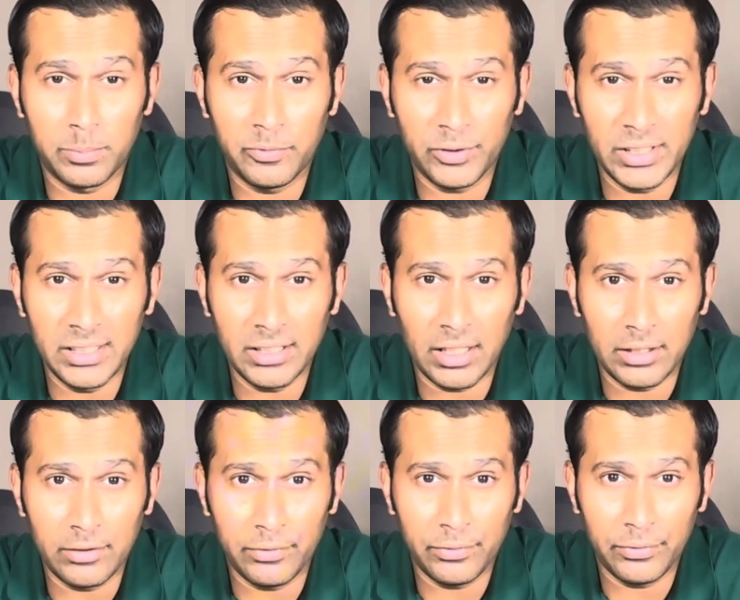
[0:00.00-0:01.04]
free
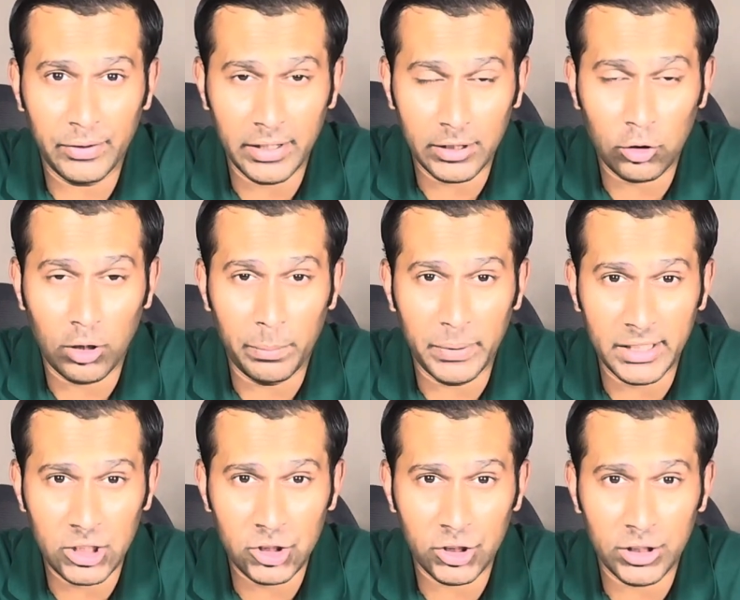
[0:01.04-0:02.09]
and fair
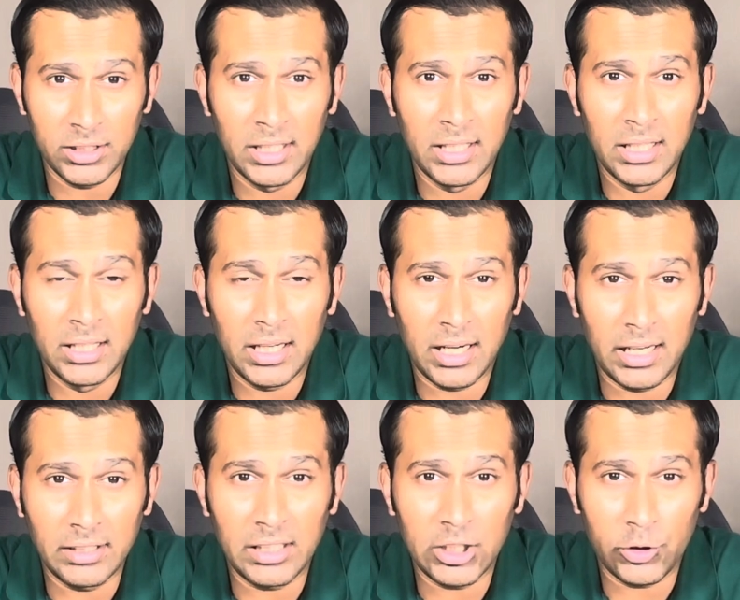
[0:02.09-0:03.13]
competition,
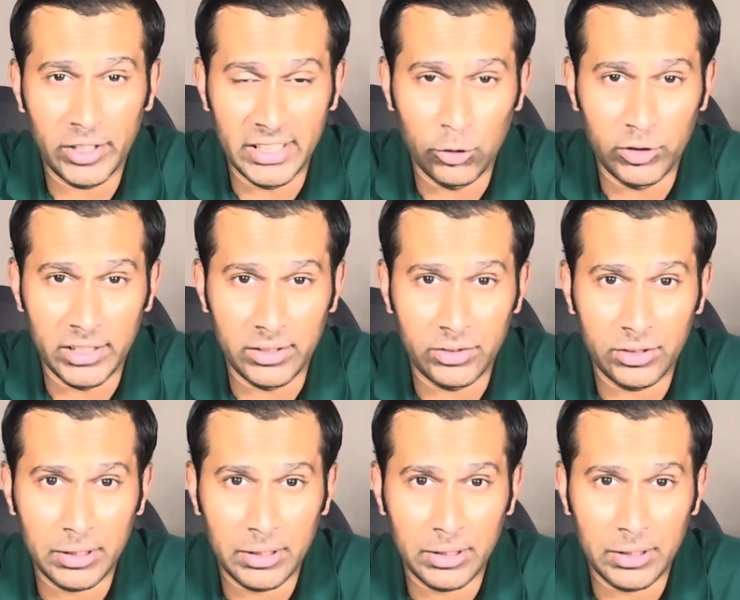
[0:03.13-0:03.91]
and trade unions.